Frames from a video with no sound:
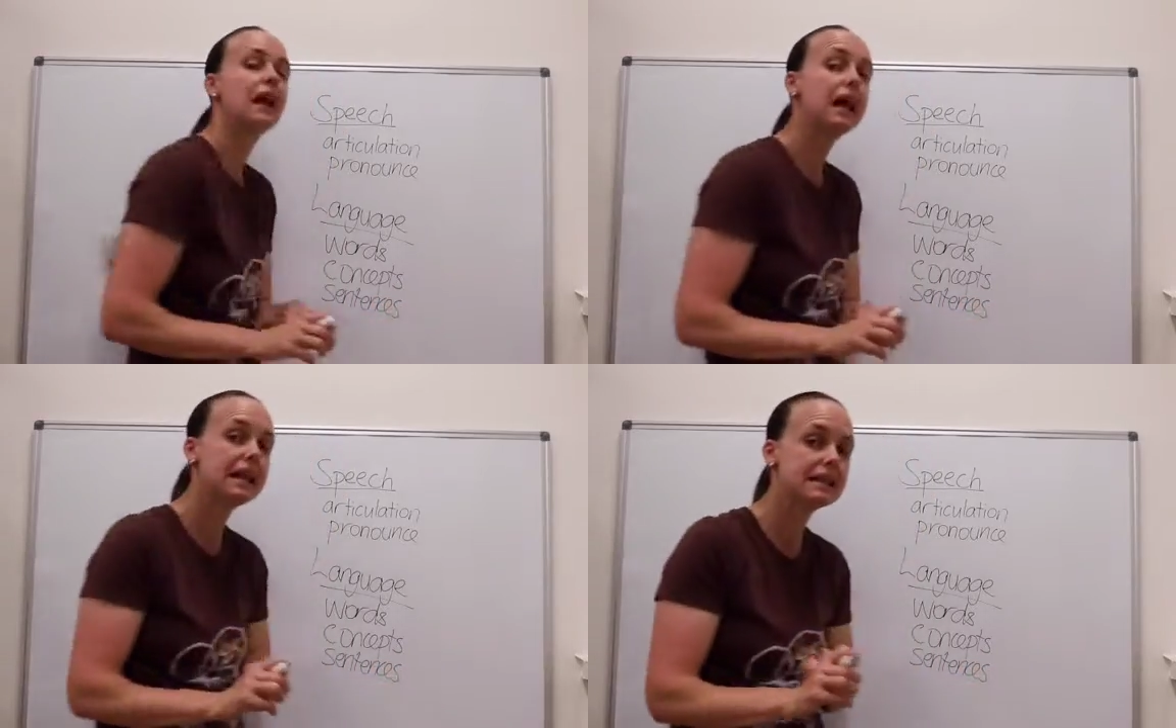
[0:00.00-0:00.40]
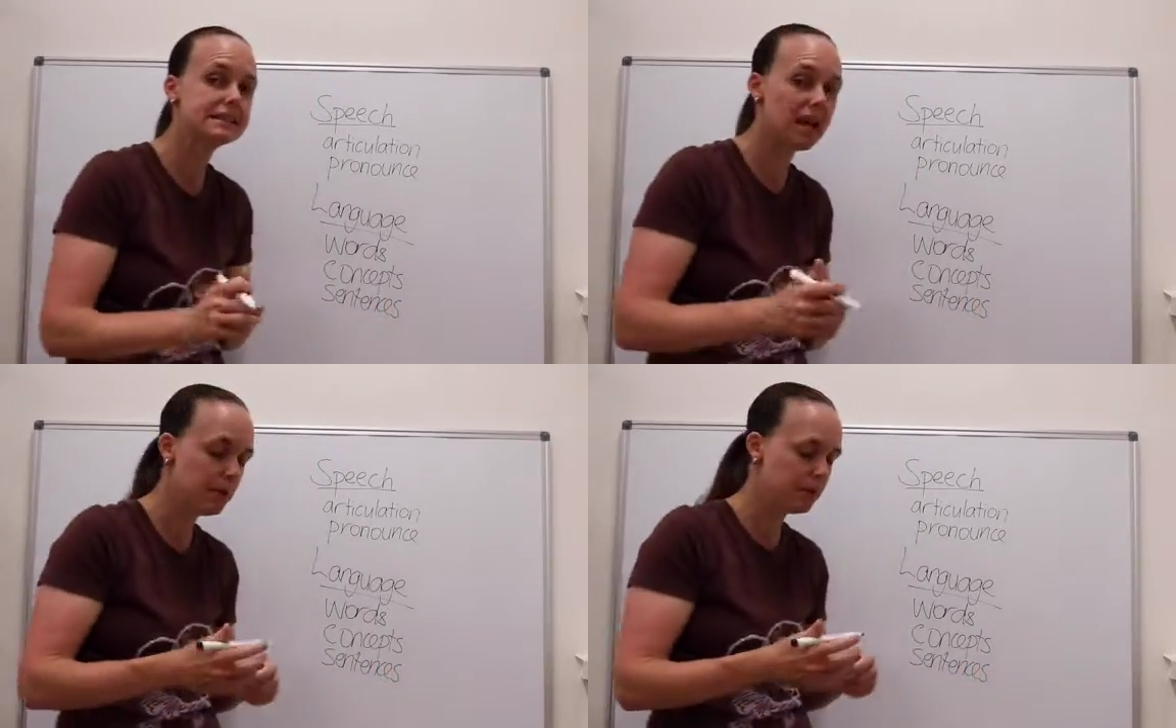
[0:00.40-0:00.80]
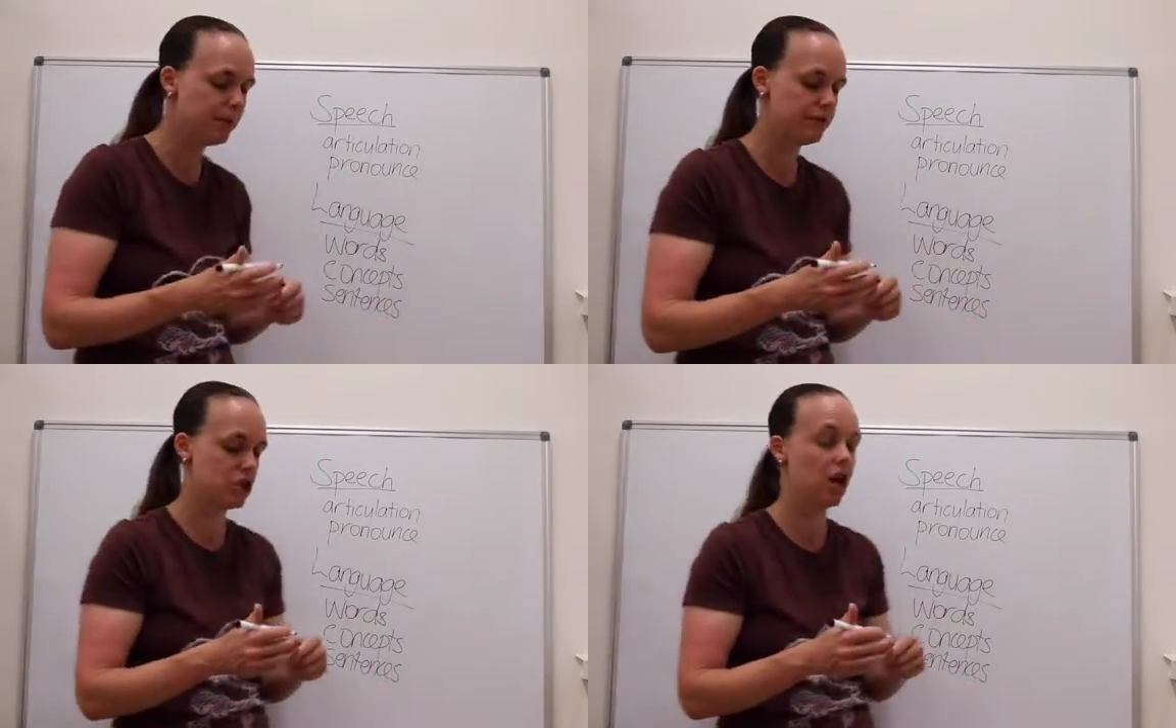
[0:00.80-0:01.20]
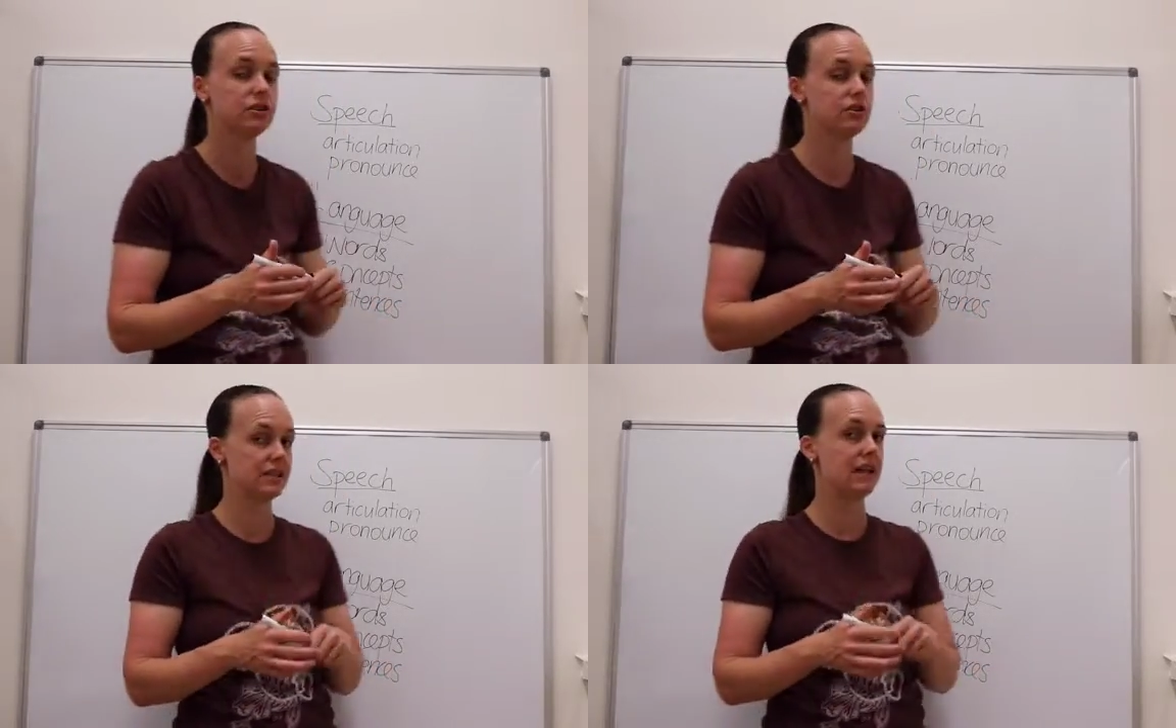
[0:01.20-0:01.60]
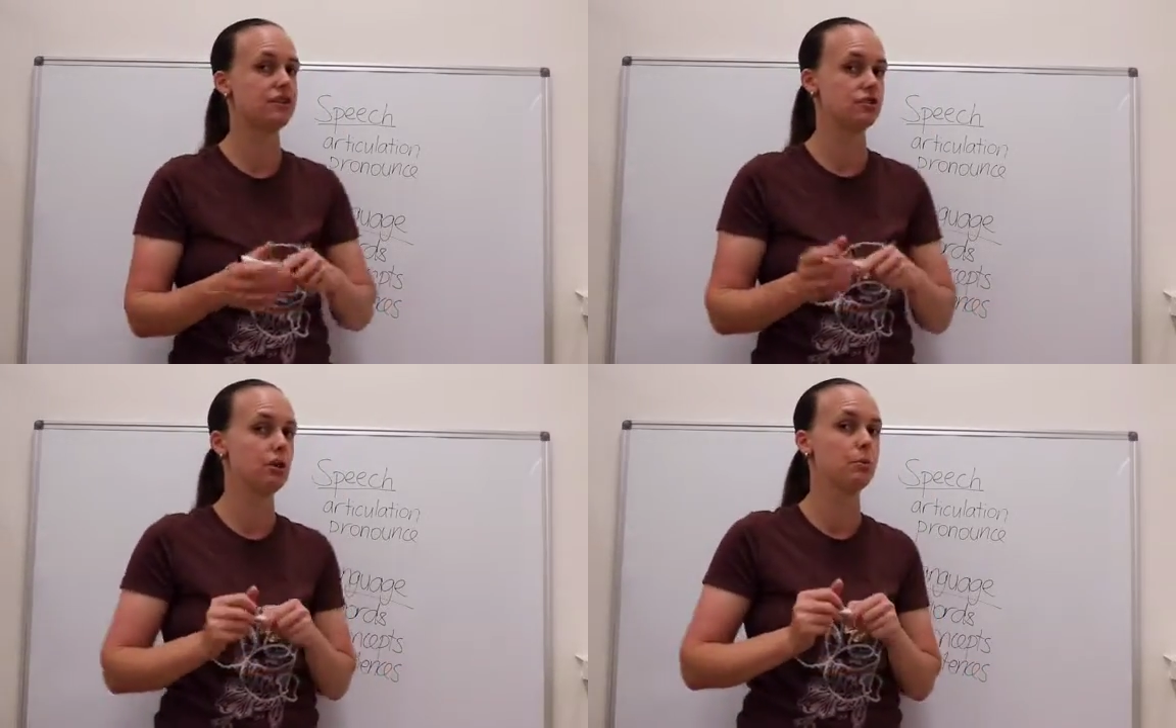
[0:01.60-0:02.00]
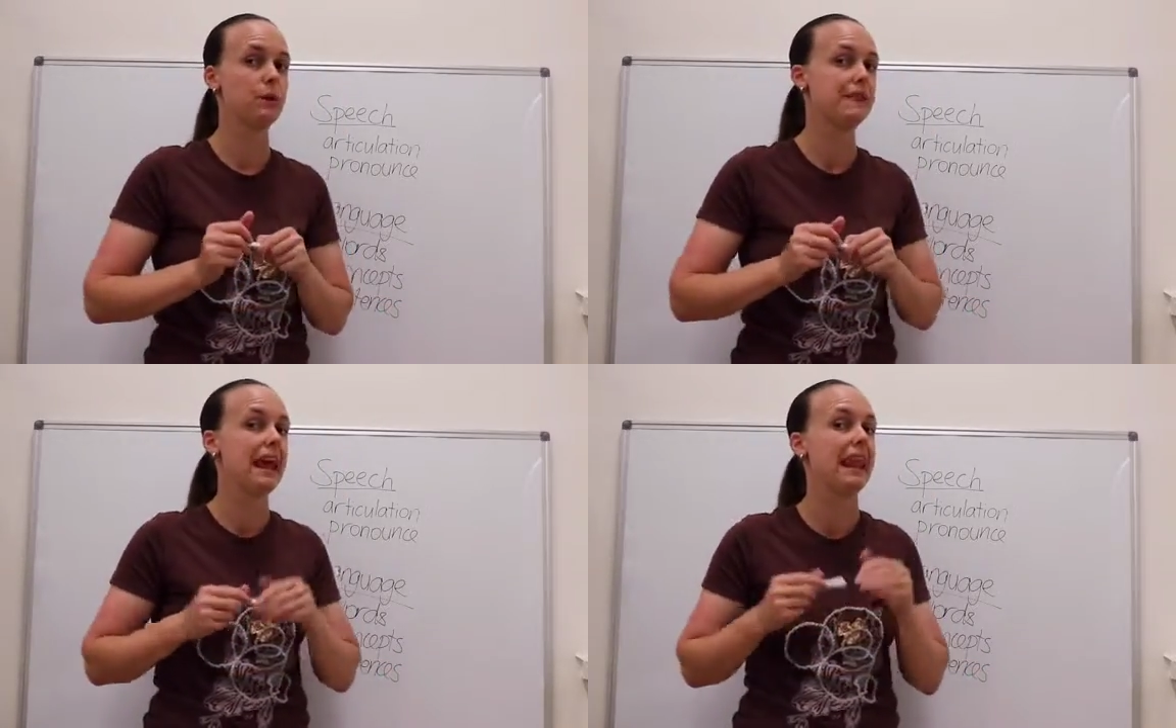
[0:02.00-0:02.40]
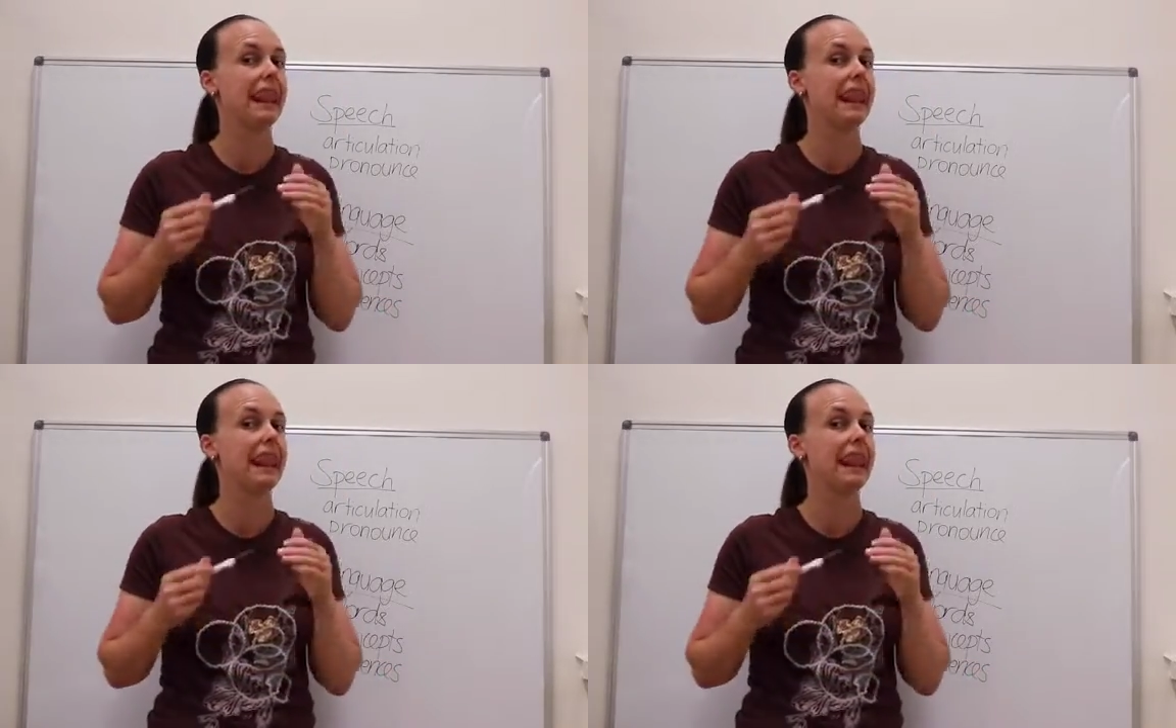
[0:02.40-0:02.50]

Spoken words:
an example of a child who's having trouble with their